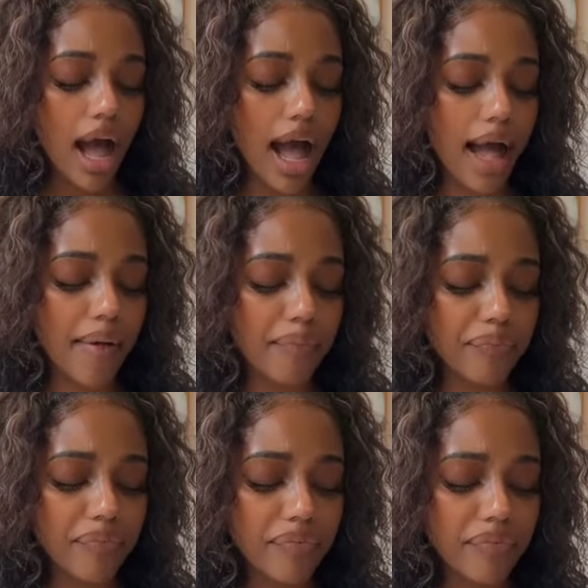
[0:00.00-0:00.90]

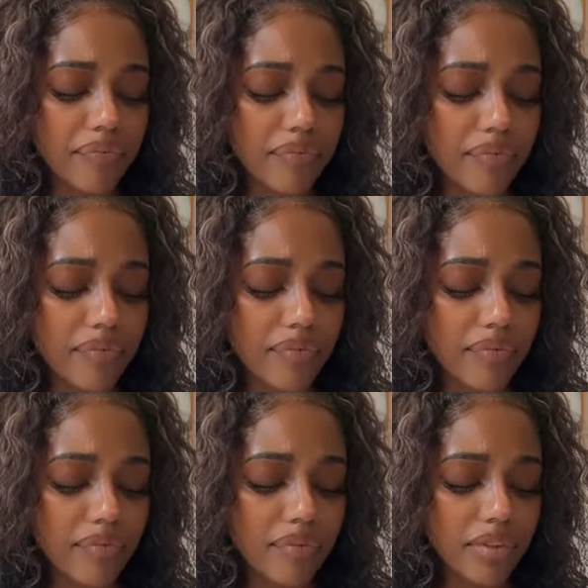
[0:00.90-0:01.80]

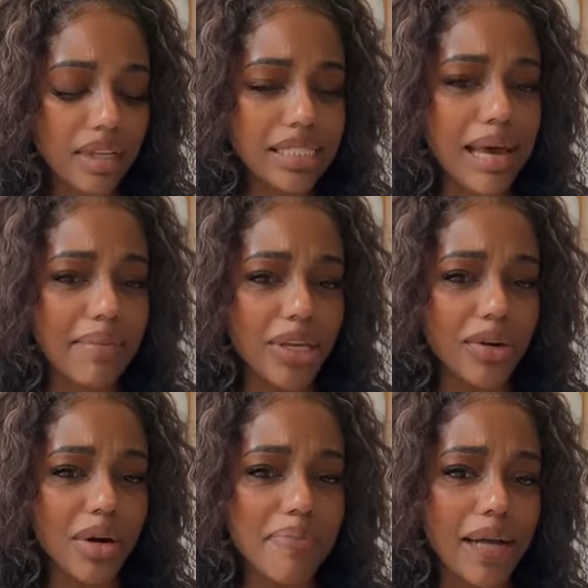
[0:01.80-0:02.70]
Some of
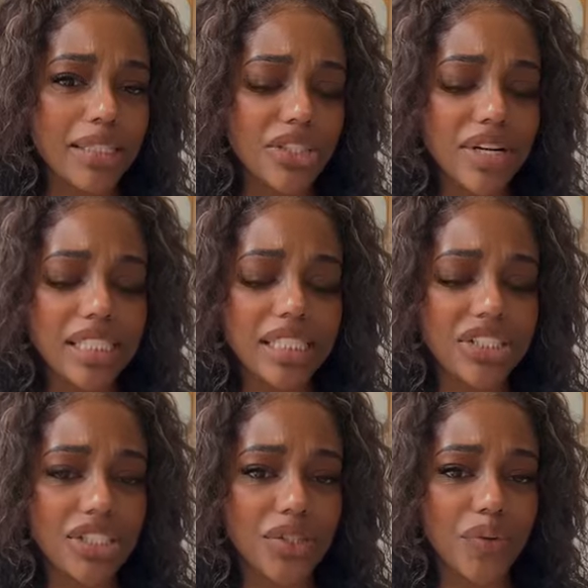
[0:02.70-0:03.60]
you are about to
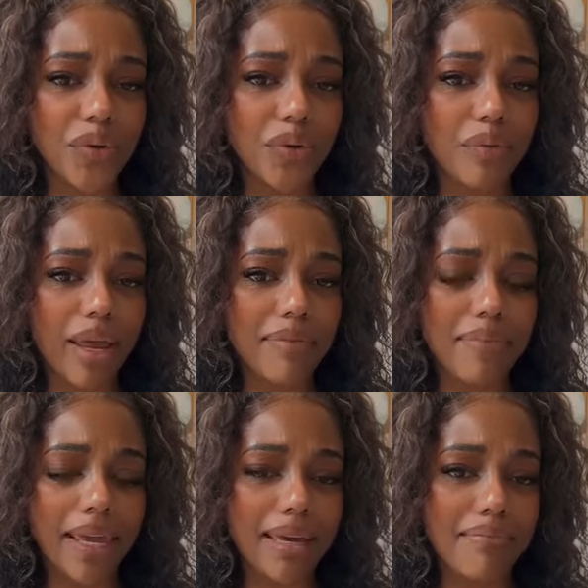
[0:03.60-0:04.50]
transition into a new way
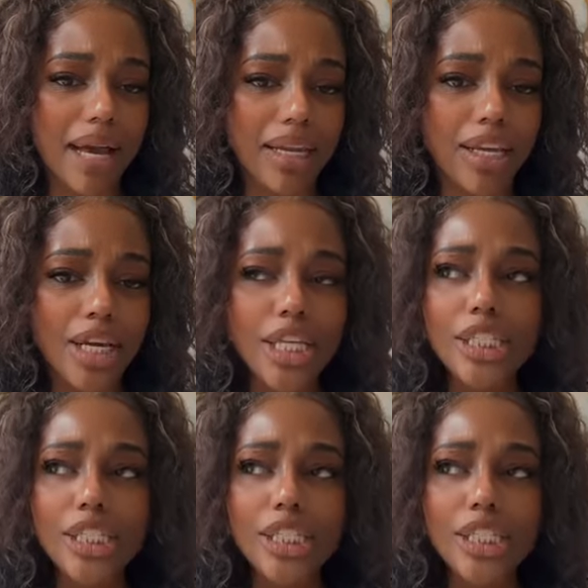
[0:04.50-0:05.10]
of making money.